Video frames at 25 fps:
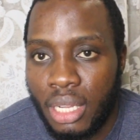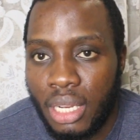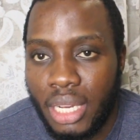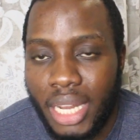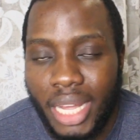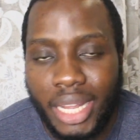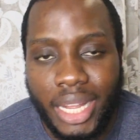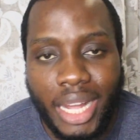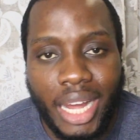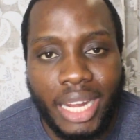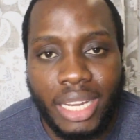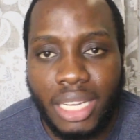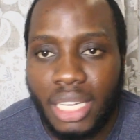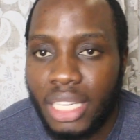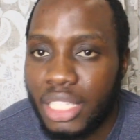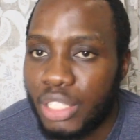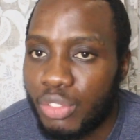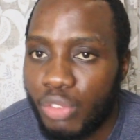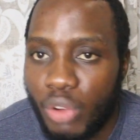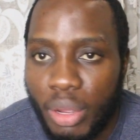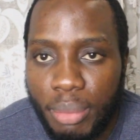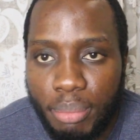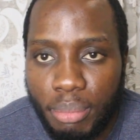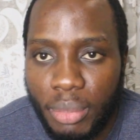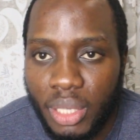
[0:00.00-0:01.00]
Like, at
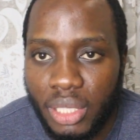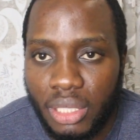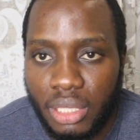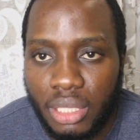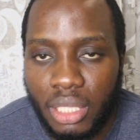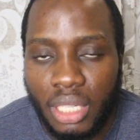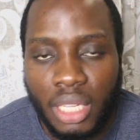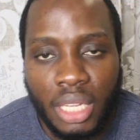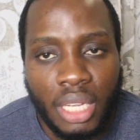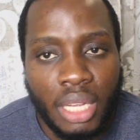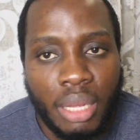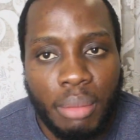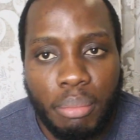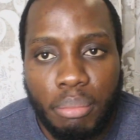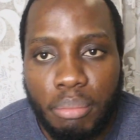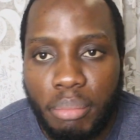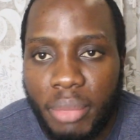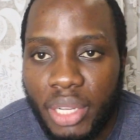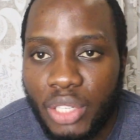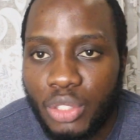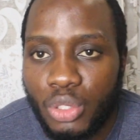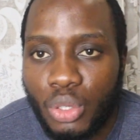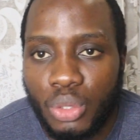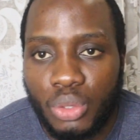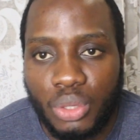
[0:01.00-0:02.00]
least for a month.
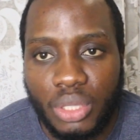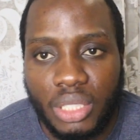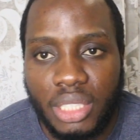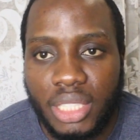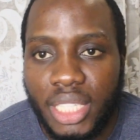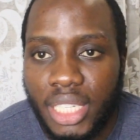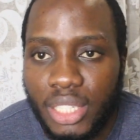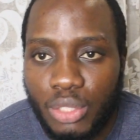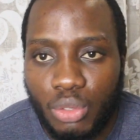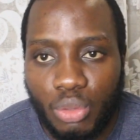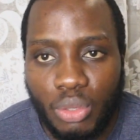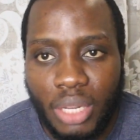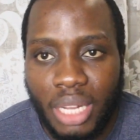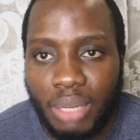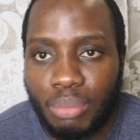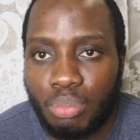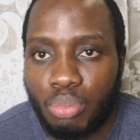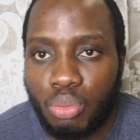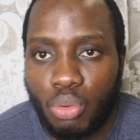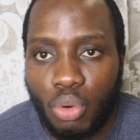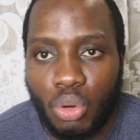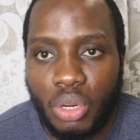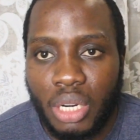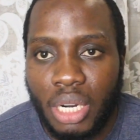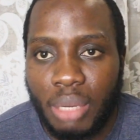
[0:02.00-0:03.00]
Make sure you stick to that
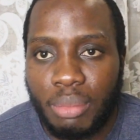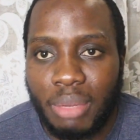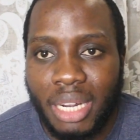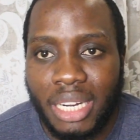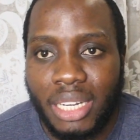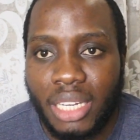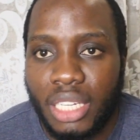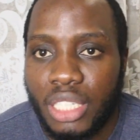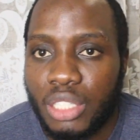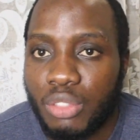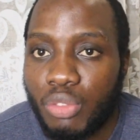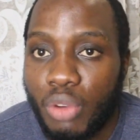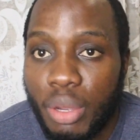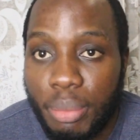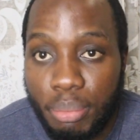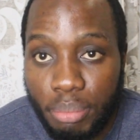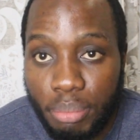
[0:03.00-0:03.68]
program at least for a